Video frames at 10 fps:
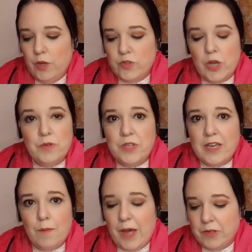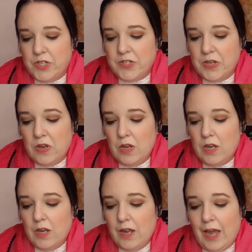don't think about it.
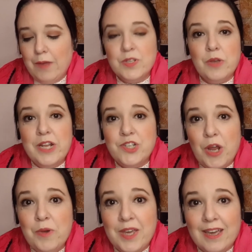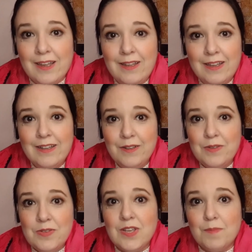I was only joking,"
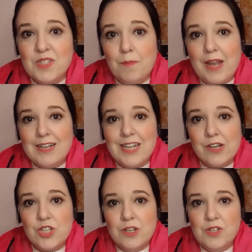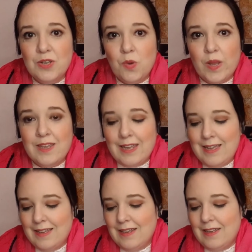said Mr. Plantagenet quickly.